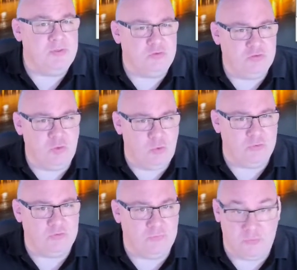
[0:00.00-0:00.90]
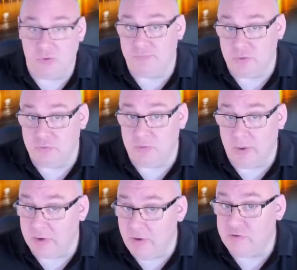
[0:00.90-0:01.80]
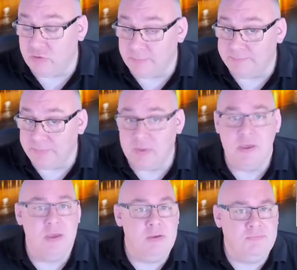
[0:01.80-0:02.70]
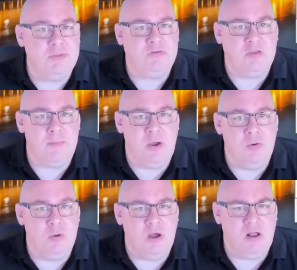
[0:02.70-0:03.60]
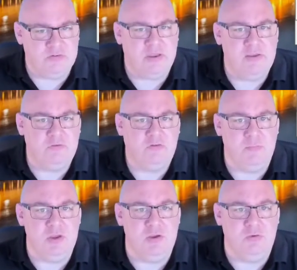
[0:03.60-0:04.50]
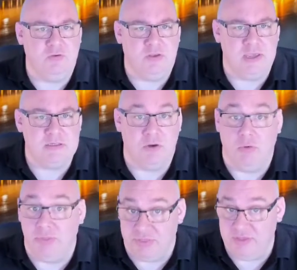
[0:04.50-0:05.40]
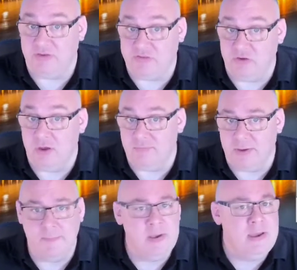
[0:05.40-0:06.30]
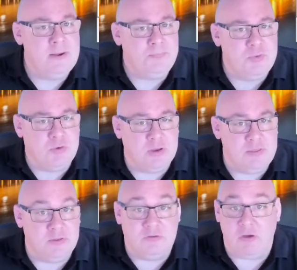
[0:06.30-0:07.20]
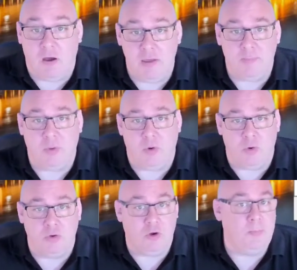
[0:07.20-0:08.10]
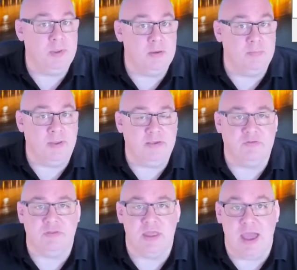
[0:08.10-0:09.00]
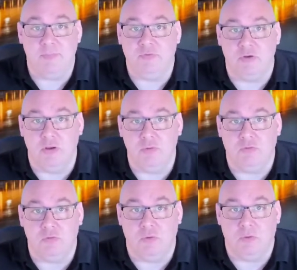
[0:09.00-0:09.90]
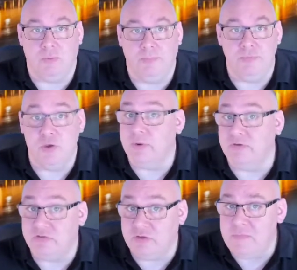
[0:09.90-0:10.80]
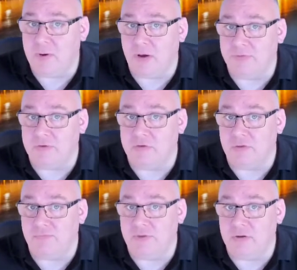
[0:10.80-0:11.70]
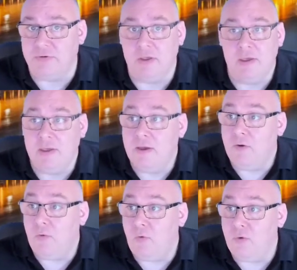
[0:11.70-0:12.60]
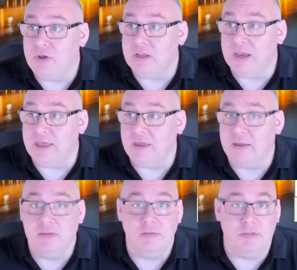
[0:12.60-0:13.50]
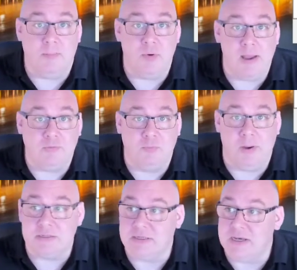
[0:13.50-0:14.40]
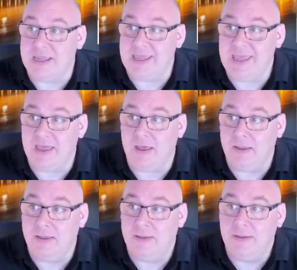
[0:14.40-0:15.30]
the source for your future migration. For this demo, I'll scan some user data on this server. You can either type or copy and paste the absolute or UNC path into the field, or click the Browse button here